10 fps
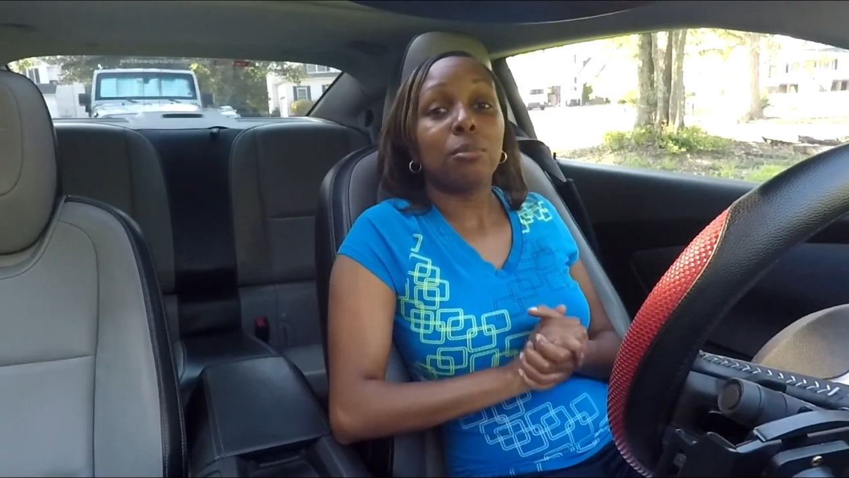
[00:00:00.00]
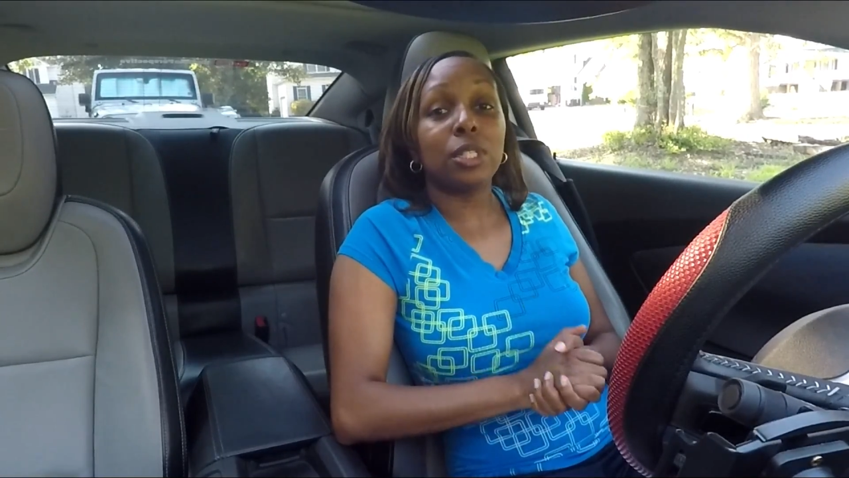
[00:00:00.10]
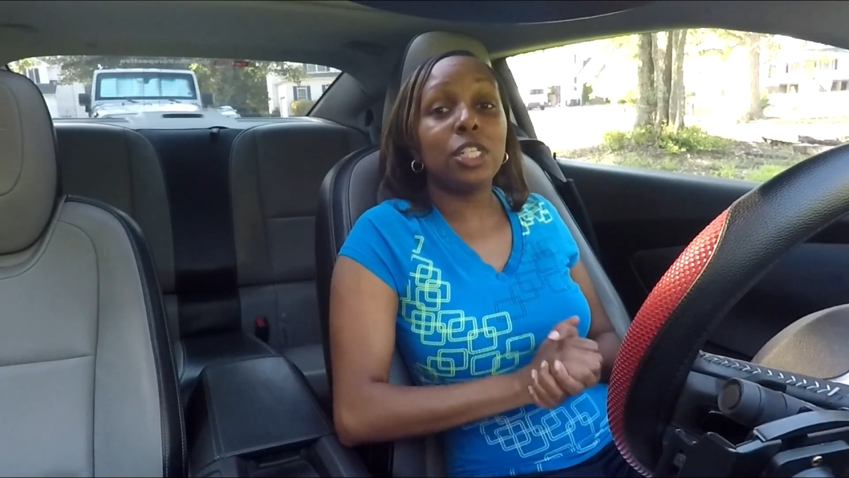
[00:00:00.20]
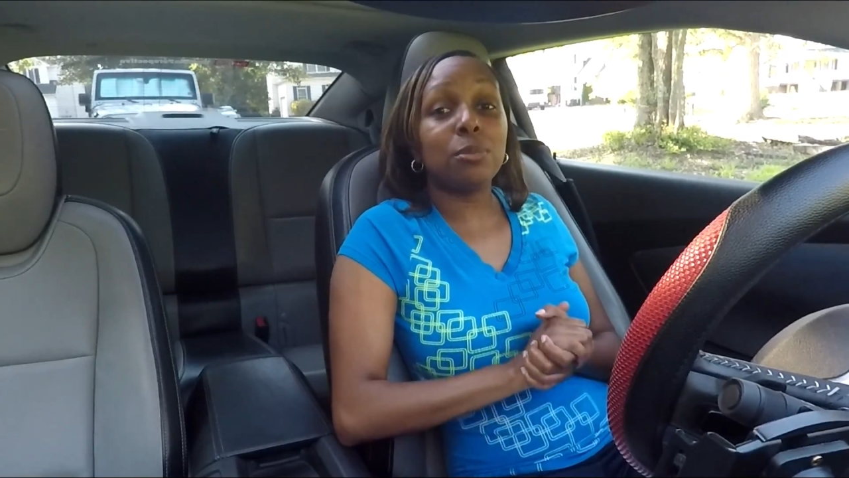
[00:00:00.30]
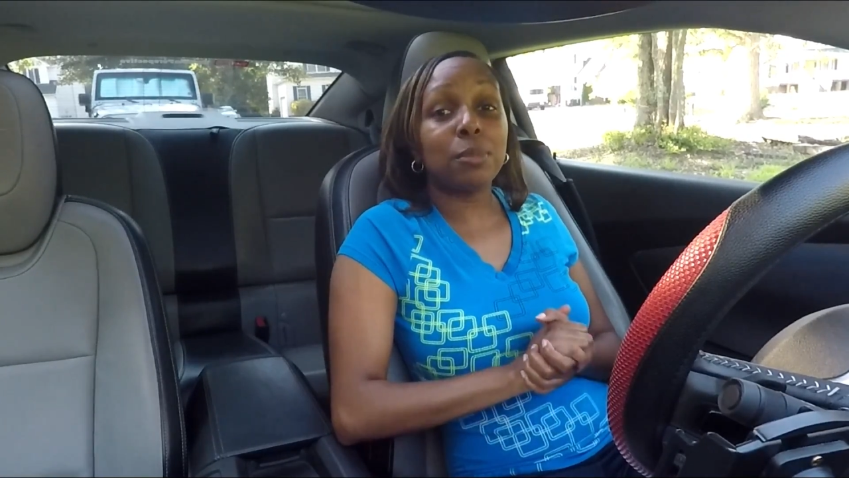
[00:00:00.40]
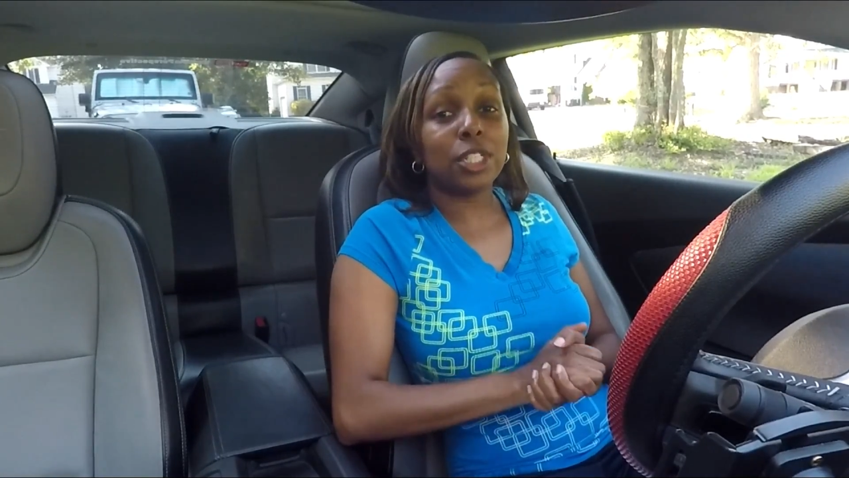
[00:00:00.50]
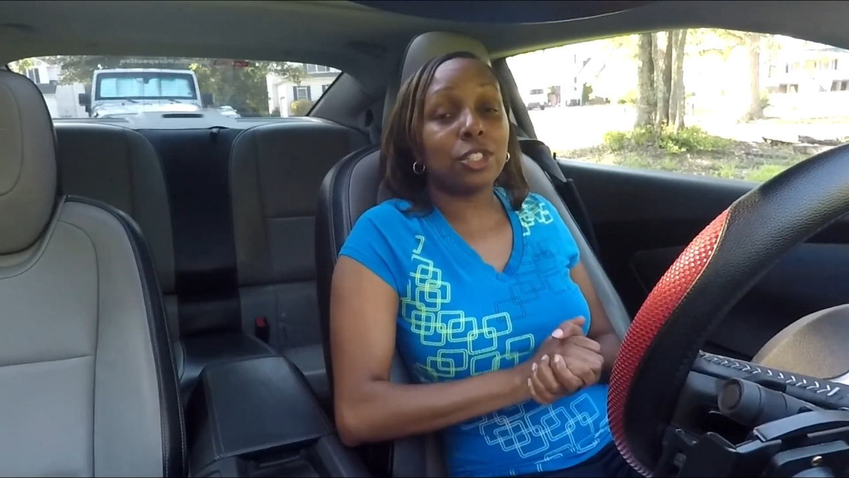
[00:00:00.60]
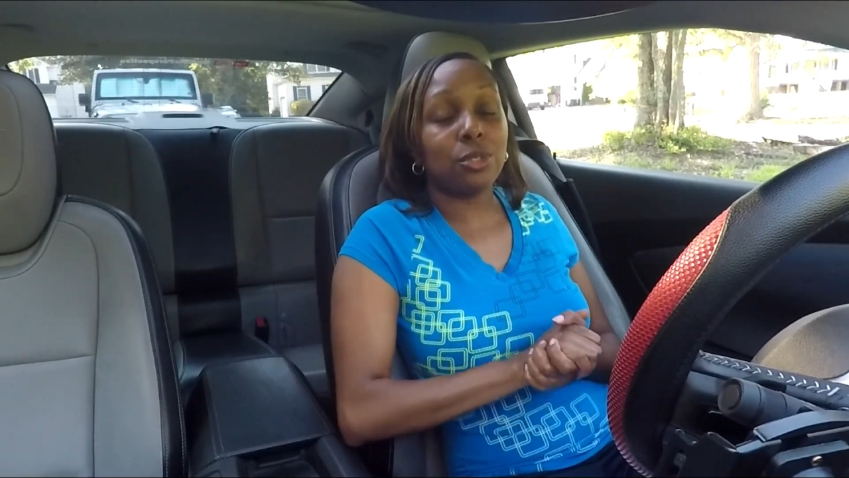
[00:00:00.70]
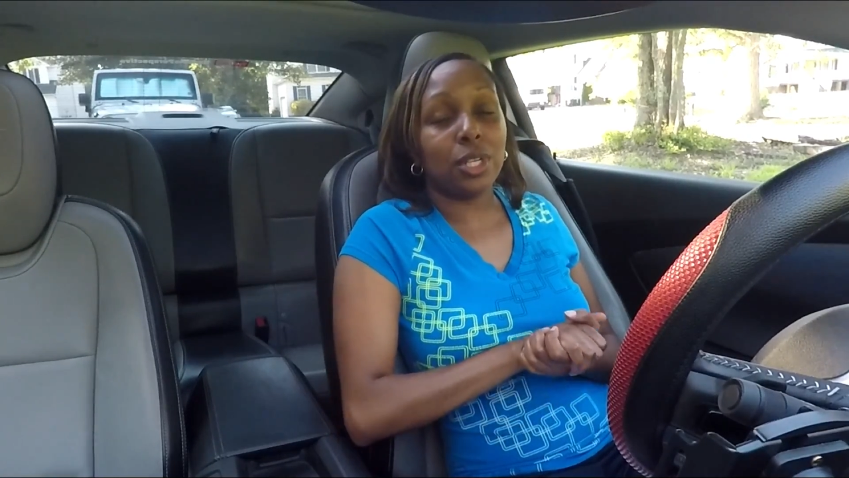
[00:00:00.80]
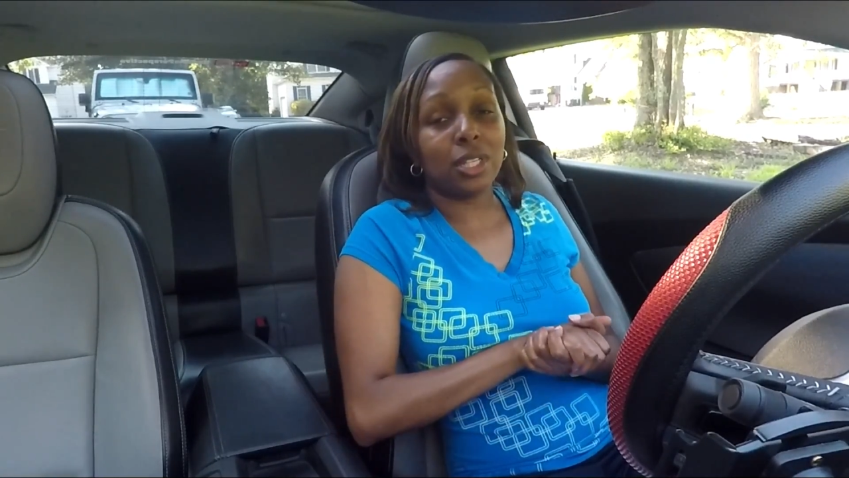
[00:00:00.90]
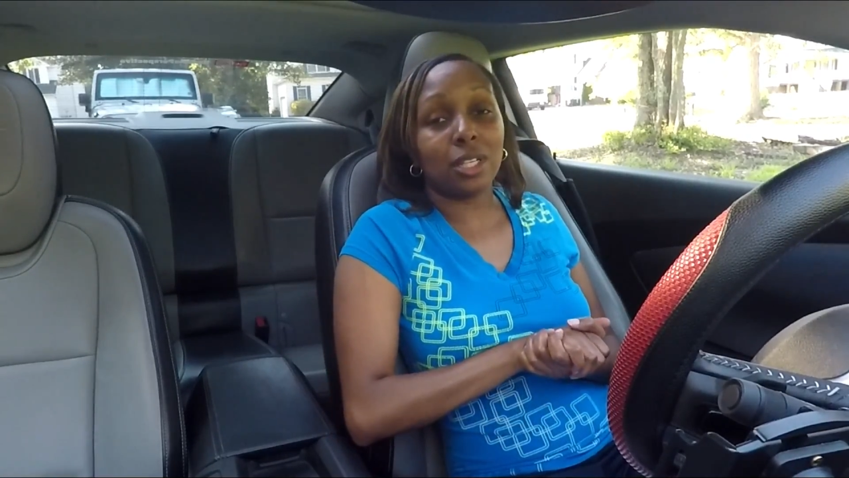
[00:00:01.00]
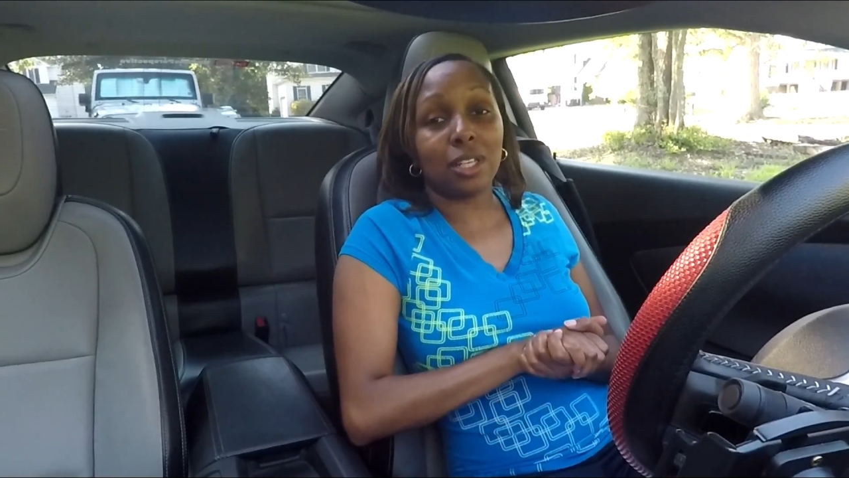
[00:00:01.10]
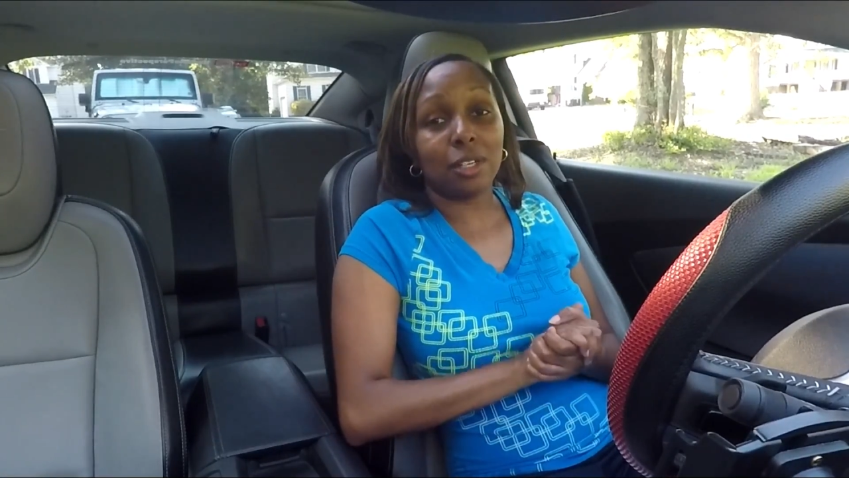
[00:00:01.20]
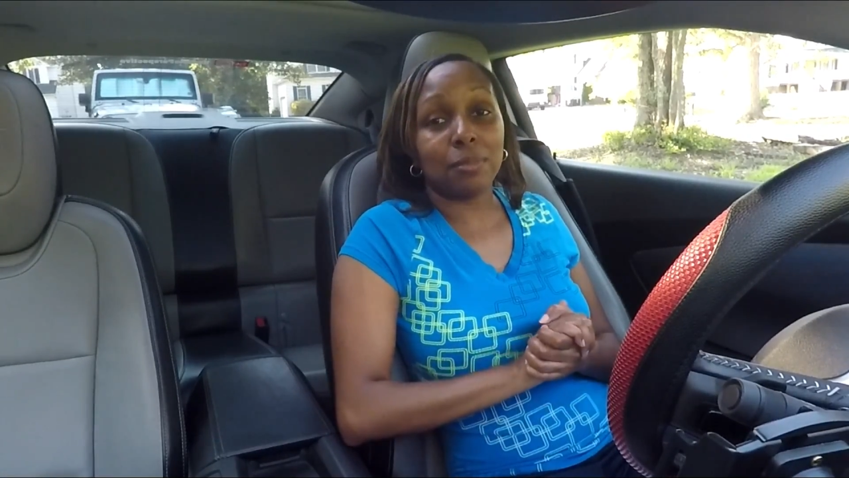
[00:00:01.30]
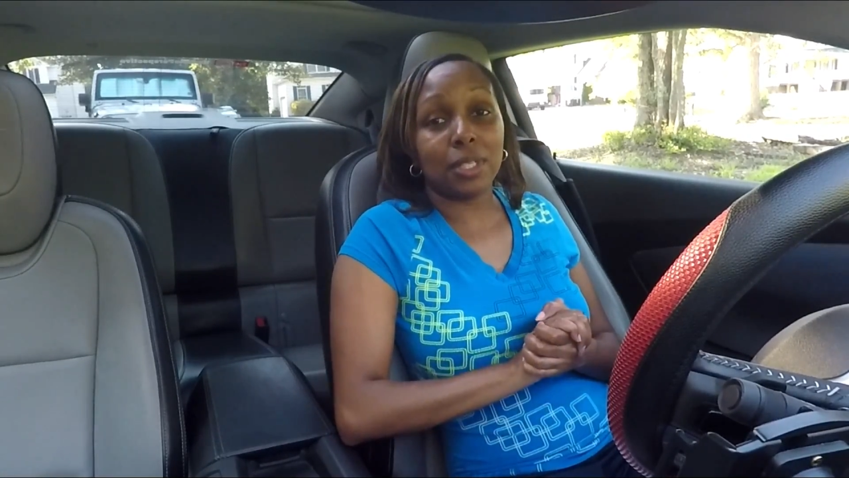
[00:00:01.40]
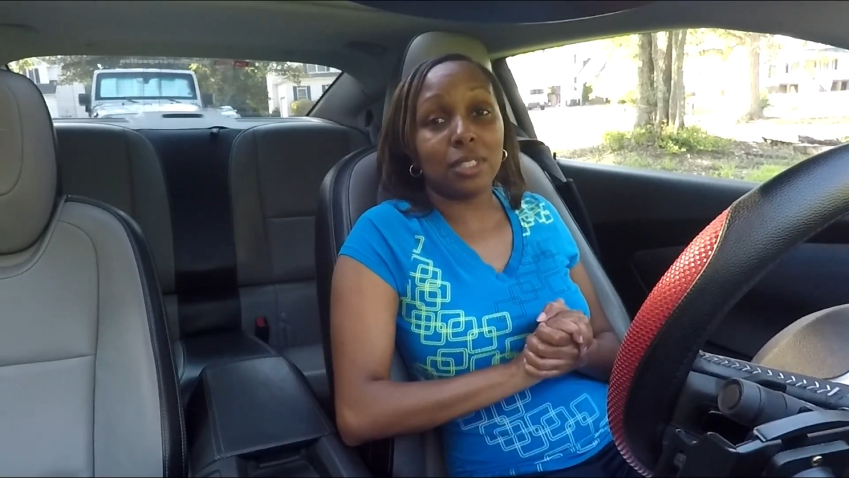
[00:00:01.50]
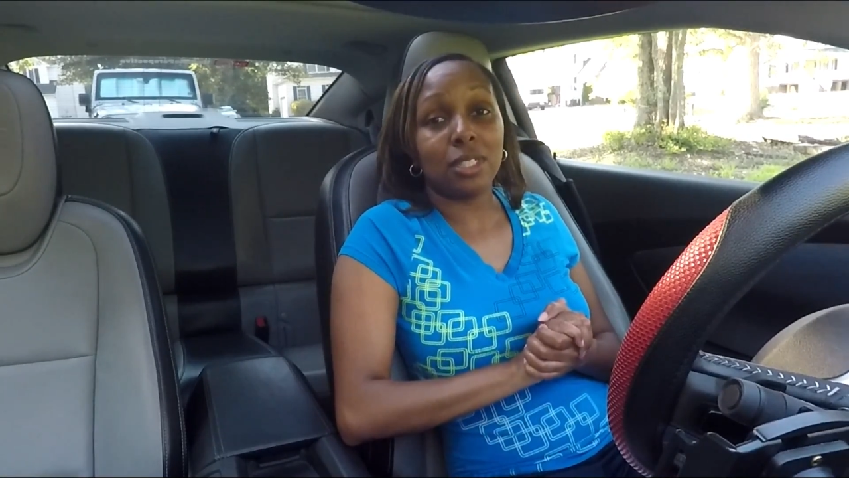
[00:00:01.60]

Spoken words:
please make sure you hit that like button.